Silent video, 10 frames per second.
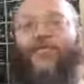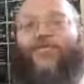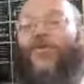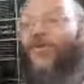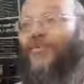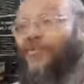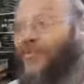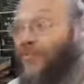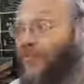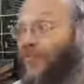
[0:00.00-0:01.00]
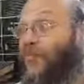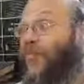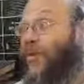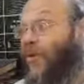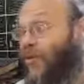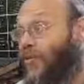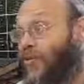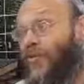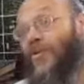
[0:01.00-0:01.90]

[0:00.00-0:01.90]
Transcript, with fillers: grow, or